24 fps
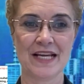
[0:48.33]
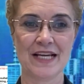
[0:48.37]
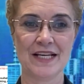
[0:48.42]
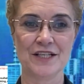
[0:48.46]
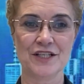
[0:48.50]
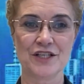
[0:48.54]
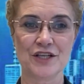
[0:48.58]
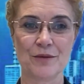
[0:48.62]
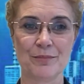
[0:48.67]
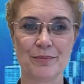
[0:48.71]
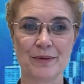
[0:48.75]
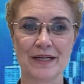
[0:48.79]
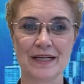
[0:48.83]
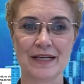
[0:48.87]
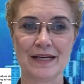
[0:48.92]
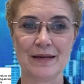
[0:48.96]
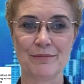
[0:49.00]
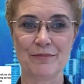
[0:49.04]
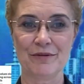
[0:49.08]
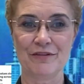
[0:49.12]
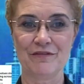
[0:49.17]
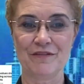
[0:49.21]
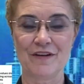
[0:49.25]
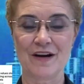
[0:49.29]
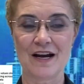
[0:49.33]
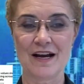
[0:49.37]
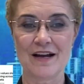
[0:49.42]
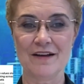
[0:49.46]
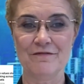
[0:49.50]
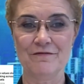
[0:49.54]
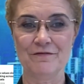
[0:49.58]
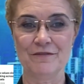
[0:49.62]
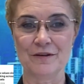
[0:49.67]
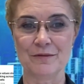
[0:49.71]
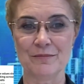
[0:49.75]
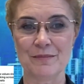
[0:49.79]
Topic number five
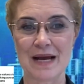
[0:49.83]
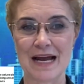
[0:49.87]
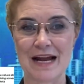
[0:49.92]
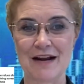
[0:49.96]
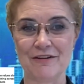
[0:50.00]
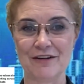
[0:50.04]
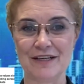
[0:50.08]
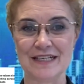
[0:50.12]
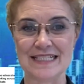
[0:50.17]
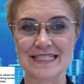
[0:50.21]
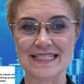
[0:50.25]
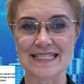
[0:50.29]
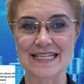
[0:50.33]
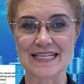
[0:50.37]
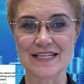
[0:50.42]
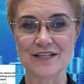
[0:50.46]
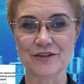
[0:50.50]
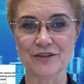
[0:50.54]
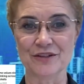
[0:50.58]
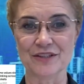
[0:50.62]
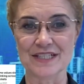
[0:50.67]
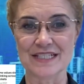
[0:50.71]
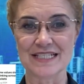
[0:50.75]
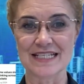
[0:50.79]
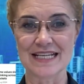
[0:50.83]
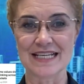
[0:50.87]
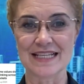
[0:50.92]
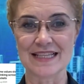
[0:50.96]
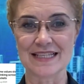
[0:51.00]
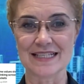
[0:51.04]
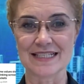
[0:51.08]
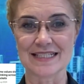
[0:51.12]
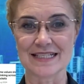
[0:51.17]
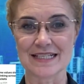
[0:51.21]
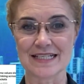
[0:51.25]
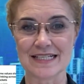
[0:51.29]
from RNZ on the 10th
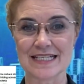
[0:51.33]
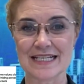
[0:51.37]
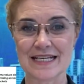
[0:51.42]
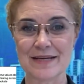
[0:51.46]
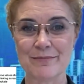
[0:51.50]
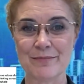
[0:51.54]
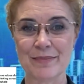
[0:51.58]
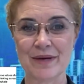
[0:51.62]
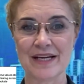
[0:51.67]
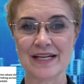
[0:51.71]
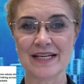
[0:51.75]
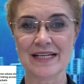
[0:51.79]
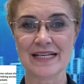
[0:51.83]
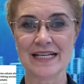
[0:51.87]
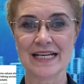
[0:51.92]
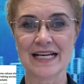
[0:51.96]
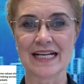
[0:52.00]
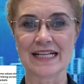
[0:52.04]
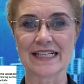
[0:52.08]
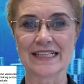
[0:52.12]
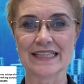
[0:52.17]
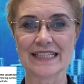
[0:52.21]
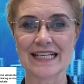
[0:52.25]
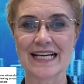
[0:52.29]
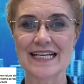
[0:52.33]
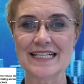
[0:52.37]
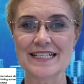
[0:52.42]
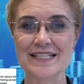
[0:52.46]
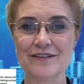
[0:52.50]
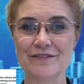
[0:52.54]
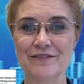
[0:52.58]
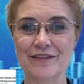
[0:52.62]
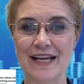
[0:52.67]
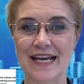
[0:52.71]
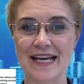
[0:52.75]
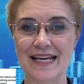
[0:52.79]
of September. Glut
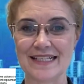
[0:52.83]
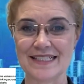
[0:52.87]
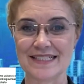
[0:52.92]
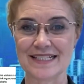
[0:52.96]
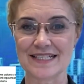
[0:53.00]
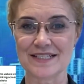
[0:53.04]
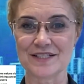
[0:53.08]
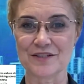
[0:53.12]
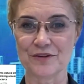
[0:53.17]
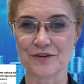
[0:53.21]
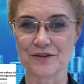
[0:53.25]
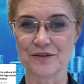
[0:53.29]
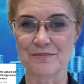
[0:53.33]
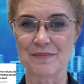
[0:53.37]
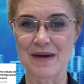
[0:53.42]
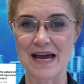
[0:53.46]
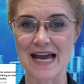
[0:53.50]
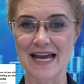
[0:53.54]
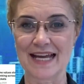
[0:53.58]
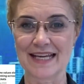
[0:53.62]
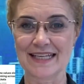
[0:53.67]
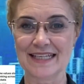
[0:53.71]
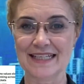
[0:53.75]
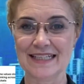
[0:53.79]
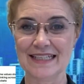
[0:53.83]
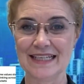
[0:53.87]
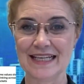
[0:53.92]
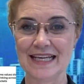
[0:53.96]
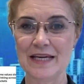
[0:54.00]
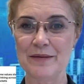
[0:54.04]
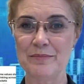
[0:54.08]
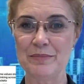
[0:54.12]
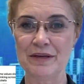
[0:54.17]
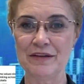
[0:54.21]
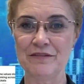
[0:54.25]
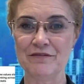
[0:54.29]
of houses on the market,
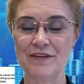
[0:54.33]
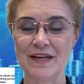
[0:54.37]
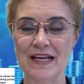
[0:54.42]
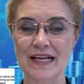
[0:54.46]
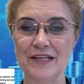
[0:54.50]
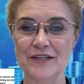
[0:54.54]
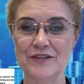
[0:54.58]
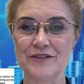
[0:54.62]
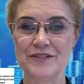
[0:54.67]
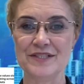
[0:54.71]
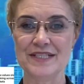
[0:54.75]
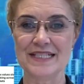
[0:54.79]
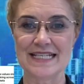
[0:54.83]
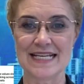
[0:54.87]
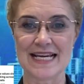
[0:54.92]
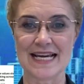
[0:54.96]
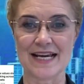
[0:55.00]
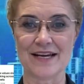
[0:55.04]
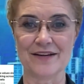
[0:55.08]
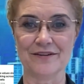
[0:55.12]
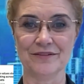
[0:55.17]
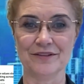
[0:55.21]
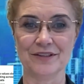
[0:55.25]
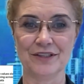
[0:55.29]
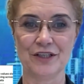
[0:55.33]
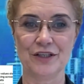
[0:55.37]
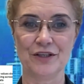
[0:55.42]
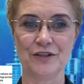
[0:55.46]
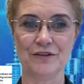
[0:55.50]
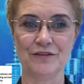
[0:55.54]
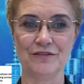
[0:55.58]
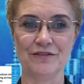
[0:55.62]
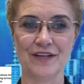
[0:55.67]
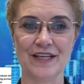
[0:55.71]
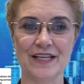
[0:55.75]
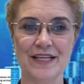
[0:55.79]
keeping values down.
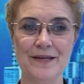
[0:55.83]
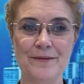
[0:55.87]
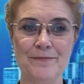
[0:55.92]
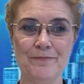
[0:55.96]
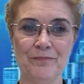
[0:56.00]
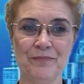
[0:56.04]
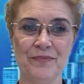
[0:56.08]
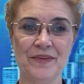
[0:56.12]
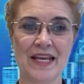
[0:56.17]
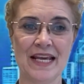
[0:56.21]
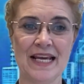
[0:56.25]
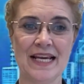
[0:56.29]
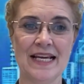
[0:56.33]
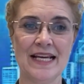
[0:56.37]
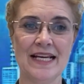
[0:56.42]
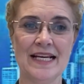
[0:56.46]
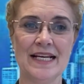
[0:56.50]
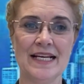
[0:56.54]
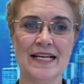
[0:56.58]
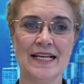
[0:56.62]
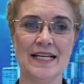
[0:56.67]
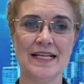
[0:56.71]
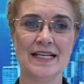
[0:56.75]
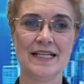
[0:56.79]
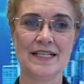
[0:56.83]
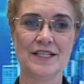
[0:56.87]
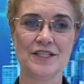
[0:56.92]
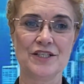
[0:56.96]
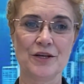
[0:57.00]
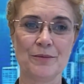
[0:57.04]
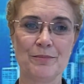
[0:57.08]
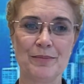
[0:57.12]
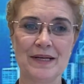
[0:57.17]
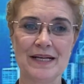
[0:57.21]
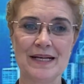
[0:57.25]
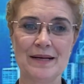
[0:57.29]
QV.
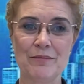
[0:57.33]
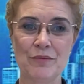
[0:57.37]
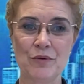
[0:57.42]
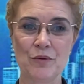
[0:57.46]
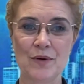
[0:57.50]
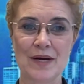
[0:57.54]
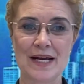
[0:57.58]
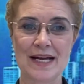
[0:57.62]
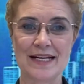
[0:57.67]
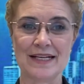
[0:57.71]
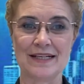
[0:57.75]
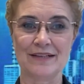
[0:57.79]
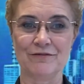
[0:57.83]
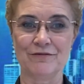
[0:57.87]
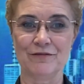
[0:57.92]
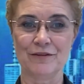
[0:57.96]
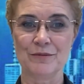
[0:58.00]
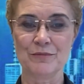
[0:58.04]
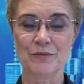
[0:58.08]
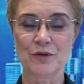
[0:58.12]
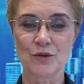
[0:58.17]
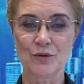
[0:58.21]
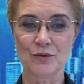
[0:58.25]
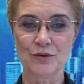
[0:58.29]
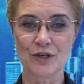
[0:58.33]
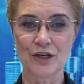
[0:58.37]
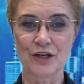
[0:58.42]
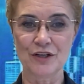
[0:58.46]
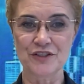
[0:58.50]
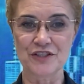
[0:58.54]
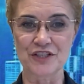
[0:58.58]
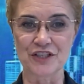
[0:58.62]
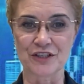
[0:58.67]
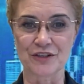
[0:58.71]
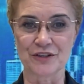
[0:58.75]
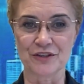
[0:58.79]
Topic number one from
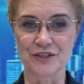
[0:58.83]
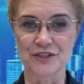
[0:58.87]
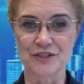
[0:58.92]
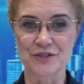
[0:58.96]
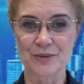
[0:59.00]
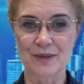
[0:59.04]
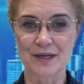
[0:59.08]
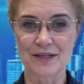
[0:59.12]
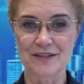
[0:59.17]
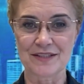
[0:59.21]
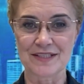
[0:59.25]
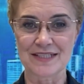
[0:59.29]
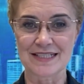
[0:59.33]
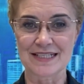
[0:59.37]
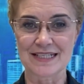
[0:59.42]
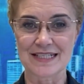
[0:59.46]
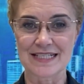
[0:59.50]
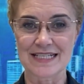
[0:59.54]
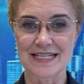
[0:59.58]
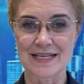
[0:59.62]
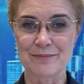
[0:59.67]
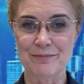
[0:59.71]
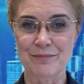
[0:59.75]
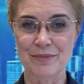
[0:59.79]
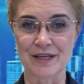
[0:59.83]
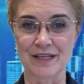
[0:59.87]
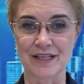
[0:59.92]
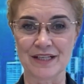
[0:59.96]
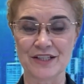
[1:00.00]
Corelogic on the 12th of September.